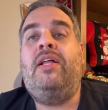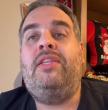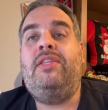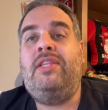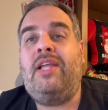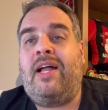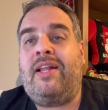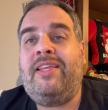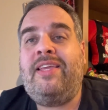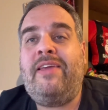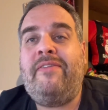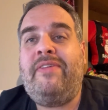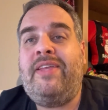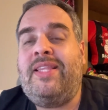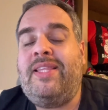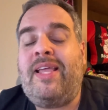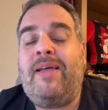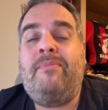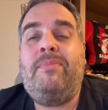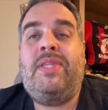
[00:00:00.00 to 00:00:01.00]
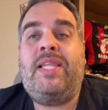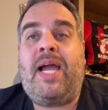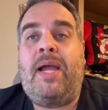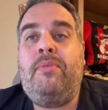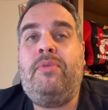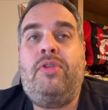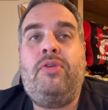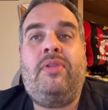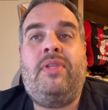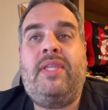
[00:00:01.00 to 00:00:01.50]
Not giving them
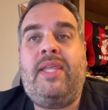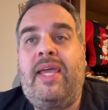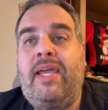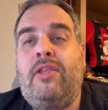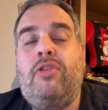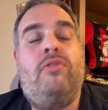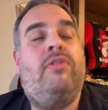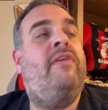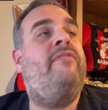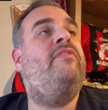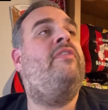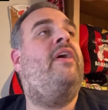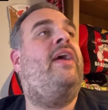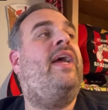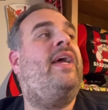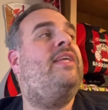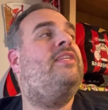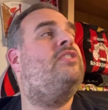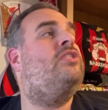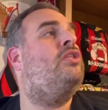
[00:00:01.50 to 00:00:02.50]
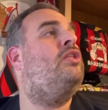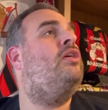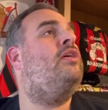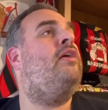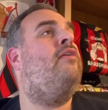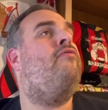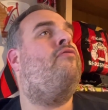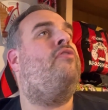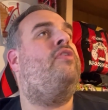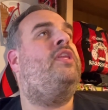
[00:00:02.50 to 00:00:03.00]
time to think, to lift their heads,
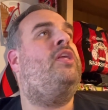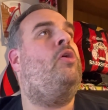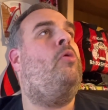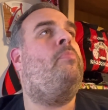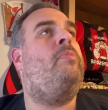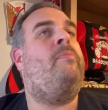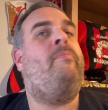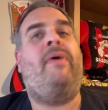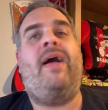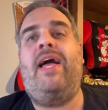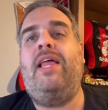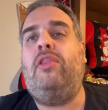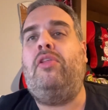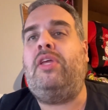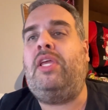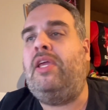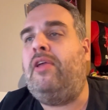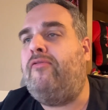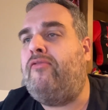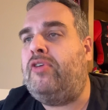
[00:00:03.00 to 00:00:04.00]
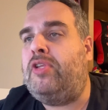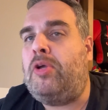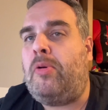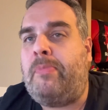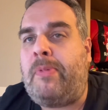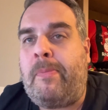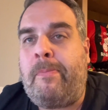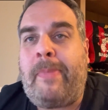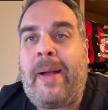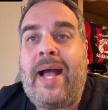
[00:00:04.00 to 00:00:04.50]
looking for the open man, looking for the
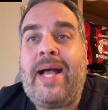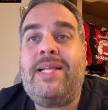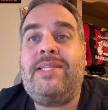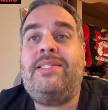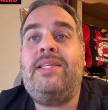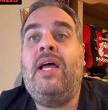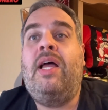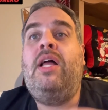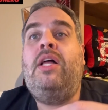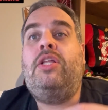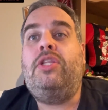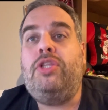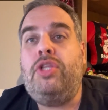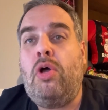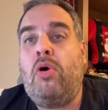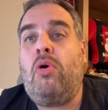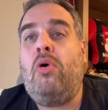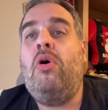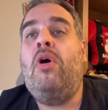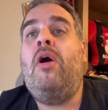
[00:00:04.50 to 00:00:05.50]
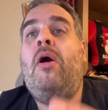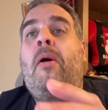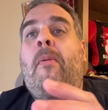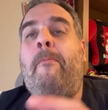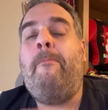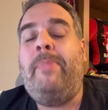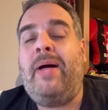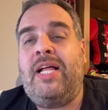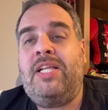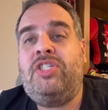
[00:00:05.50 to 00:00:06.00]
open pass. No.
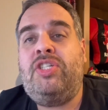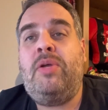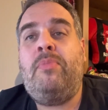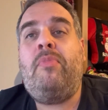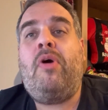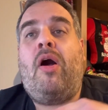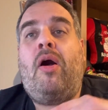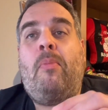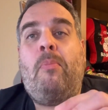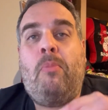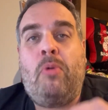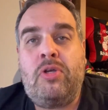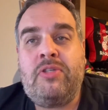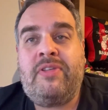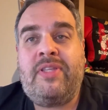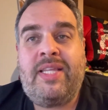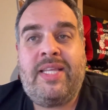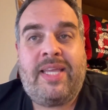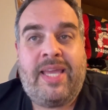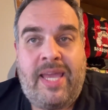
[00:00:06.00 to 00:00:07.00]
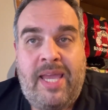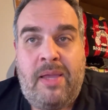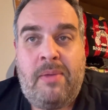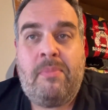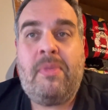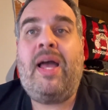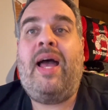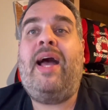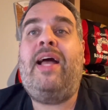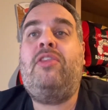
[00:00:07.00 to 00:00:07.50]
Belgium, most of the
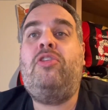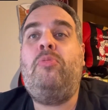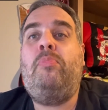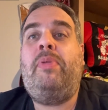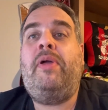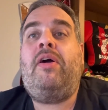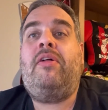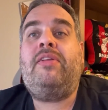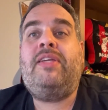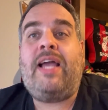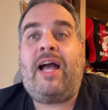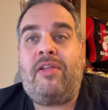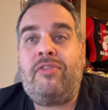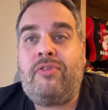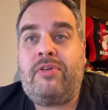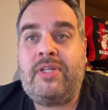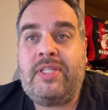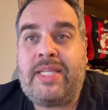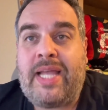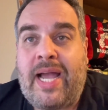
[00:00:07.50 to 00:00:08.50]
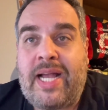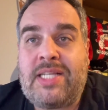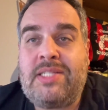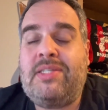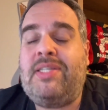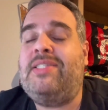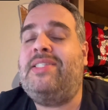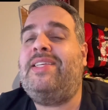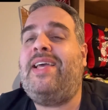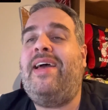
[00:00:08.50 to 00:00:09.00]
game, had to play on counterattacks
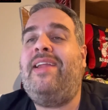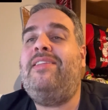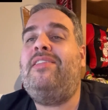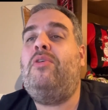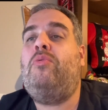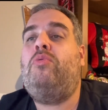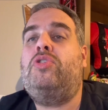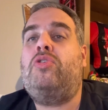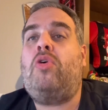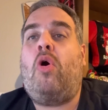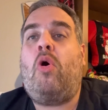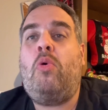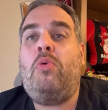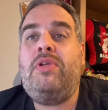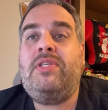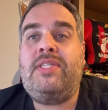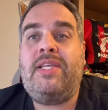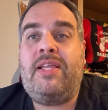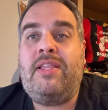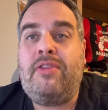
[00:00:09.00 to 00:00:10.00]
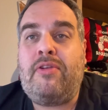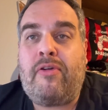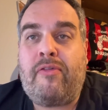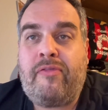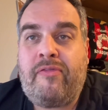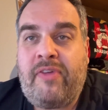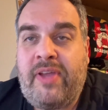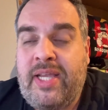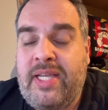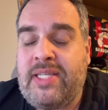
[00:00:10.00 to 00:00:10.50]
because Canada always in their
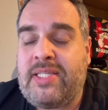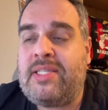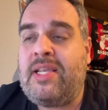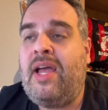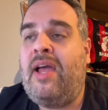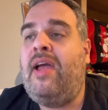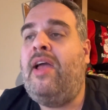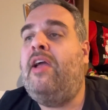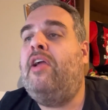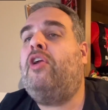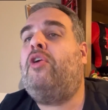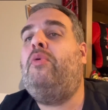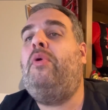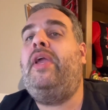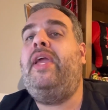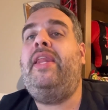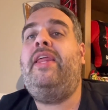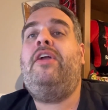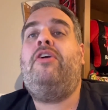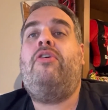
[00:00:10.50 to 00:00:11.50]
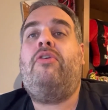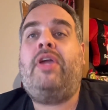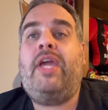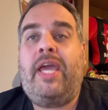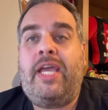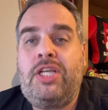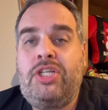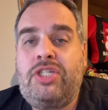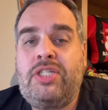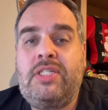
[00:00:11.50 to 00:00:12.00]
face, creating
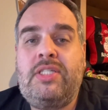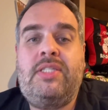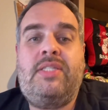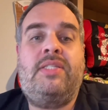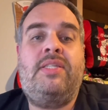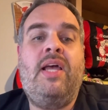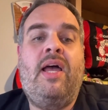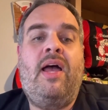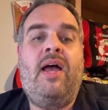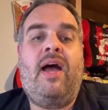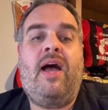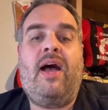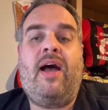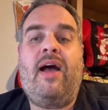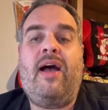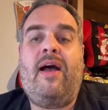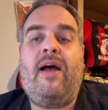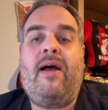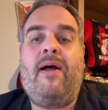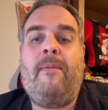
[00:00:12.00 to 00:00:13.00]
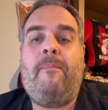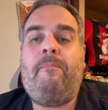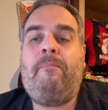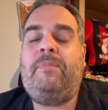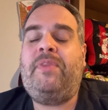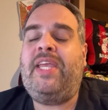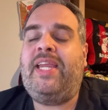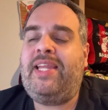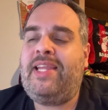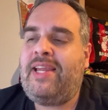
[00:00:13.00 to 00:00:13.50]
occasions. They
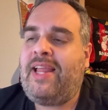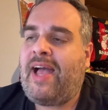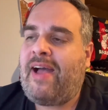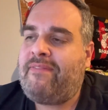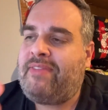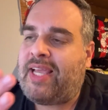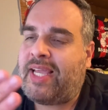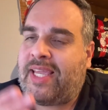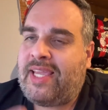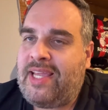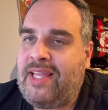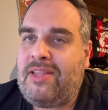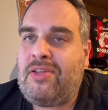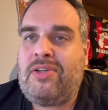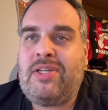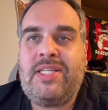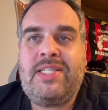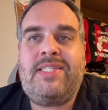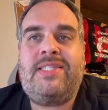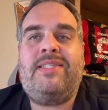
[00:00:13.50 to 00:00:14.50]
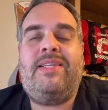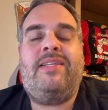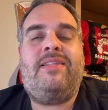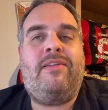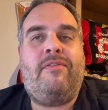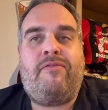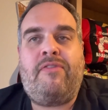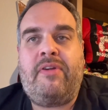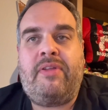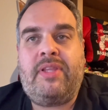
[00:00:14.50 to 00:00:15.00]
didn't have that killer instinct
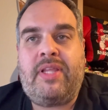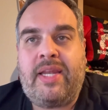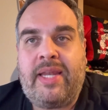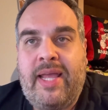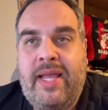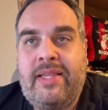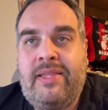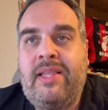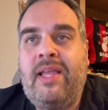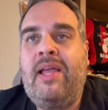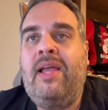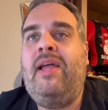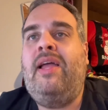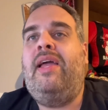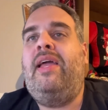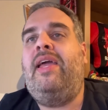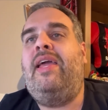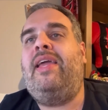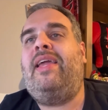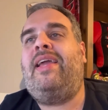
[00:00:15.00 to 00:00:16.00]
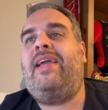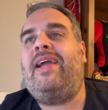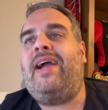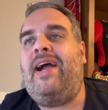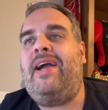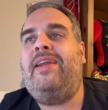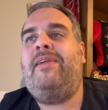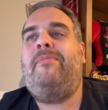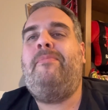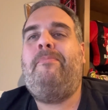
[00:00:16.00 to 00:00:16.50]
in front of the net. It
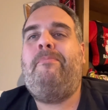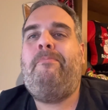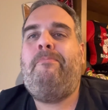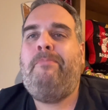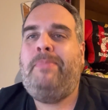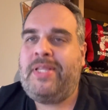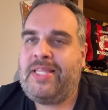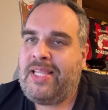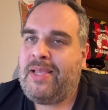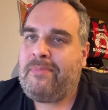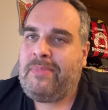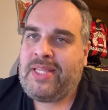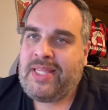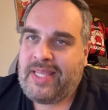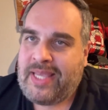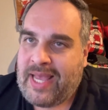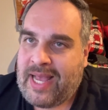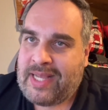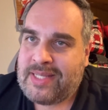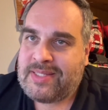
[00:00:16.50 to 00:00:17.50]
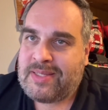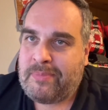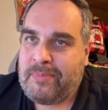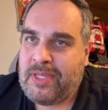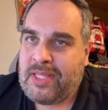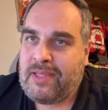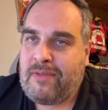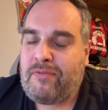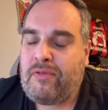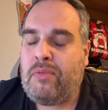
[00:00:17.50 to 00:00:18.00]
kind of bit them in the ass a
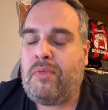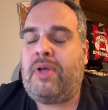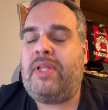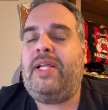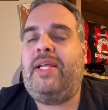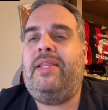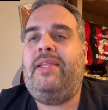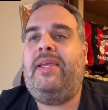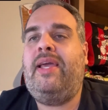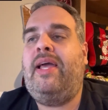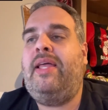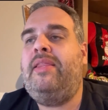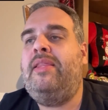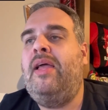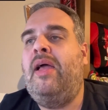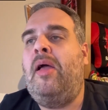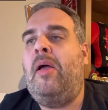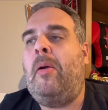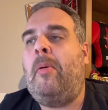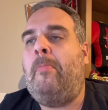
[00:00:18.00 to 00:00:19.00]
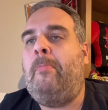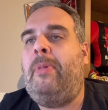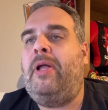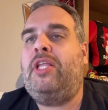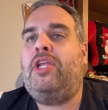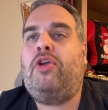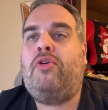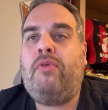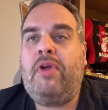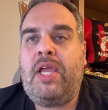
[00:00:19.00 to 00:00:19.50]
bit, if you want, at the end.
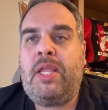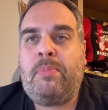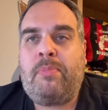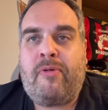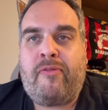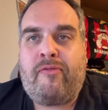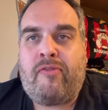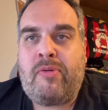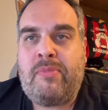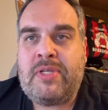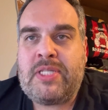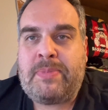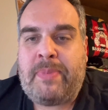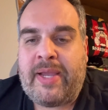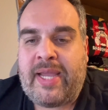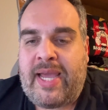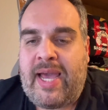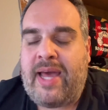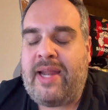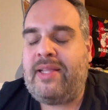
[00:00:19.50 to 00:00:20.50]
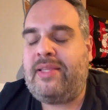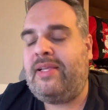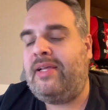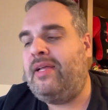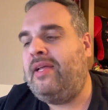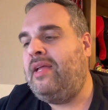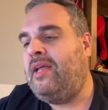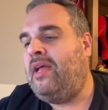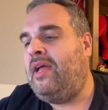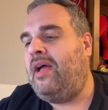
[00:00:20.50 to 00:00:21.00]
But great performance by
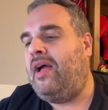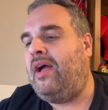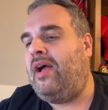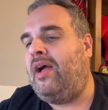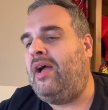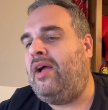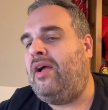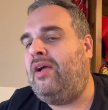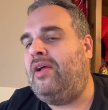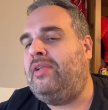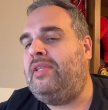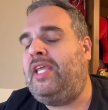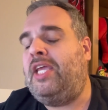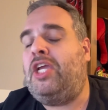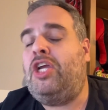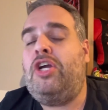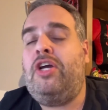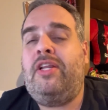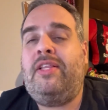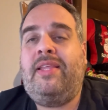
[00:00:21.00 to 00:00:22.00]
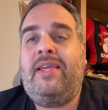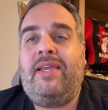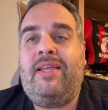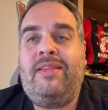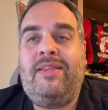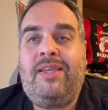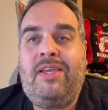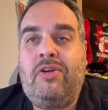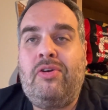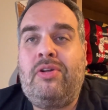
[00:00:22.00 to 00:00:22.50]
Canada. They could have taken
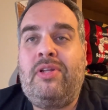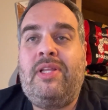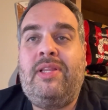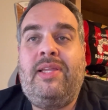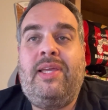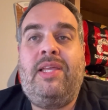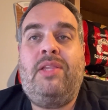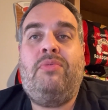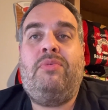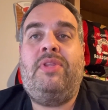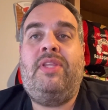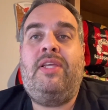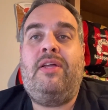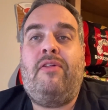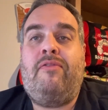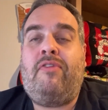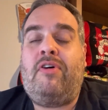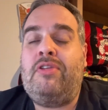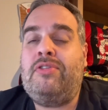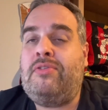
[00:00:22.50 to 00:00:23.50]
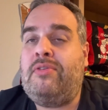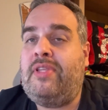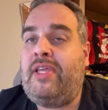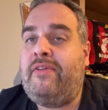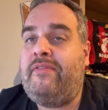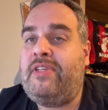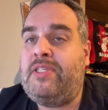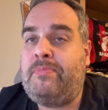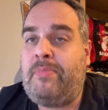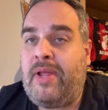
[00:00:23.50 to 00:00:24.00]
the early lead with the Alphonso
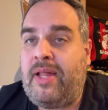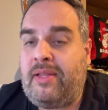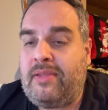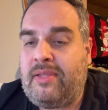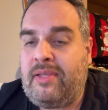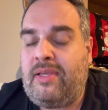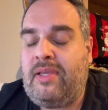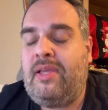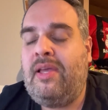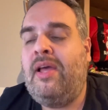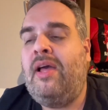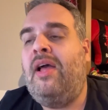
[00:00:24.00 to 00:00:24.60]
Davies penalty,